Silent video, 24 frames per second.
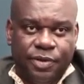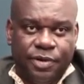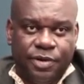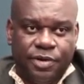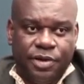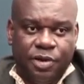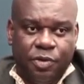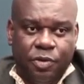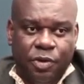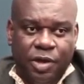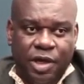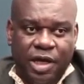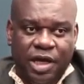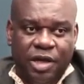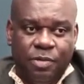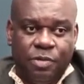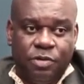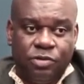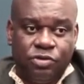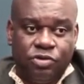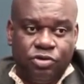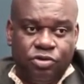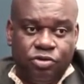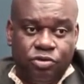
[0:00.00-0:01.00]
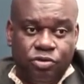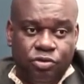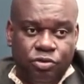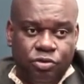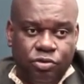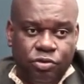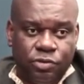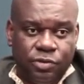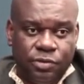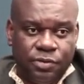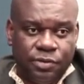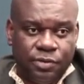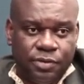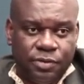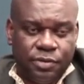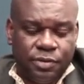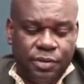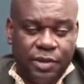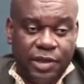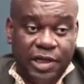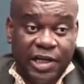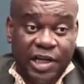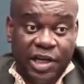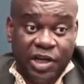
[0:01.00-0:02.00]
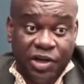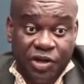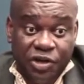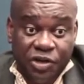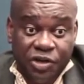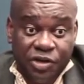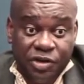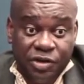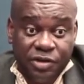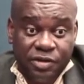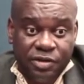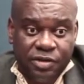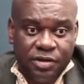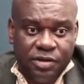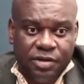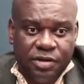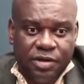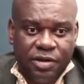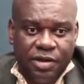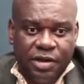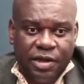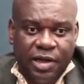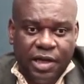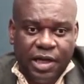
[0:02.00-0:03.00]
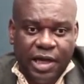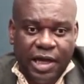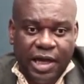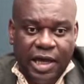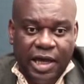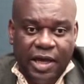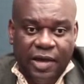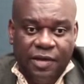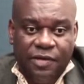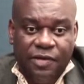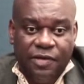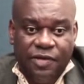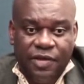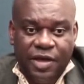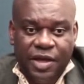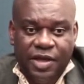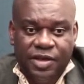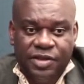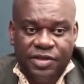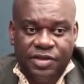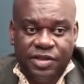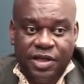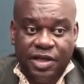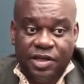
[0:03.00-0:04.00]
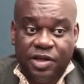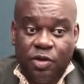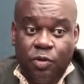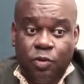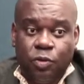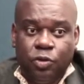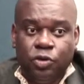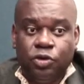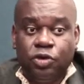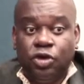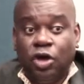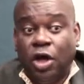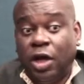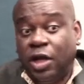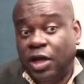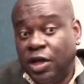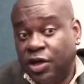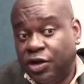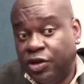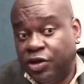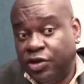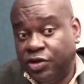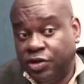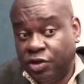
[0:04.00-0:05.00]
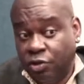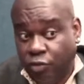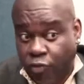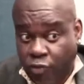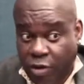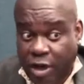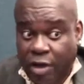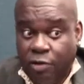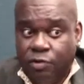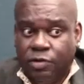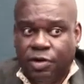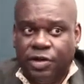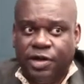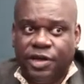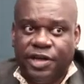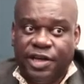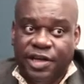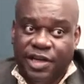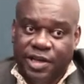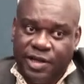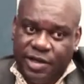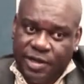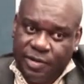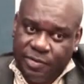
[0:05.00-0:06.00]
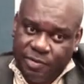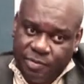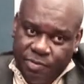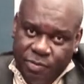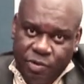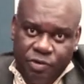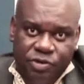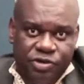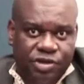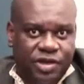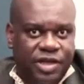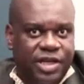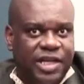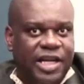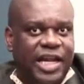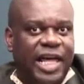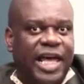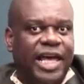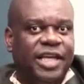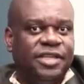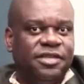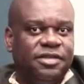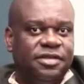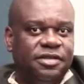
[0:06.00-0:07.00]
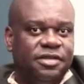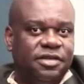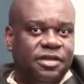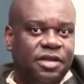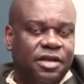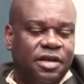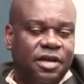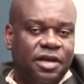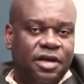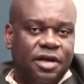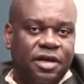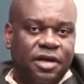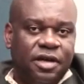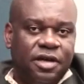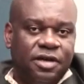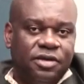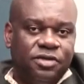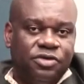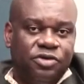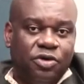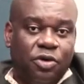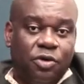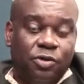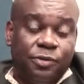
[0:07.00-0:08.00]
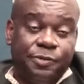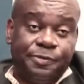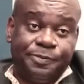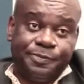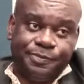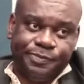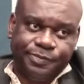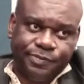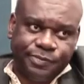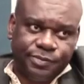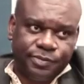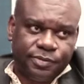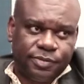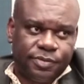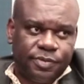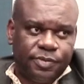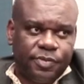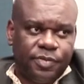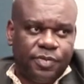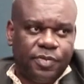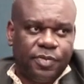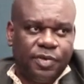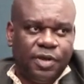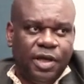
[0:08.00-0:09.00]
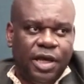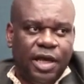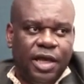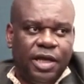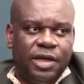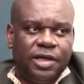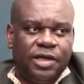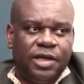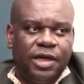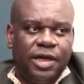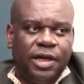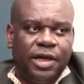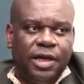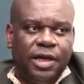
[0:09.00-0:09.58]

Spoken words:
they were able to learn things that they would not learn in a regular music class. So, and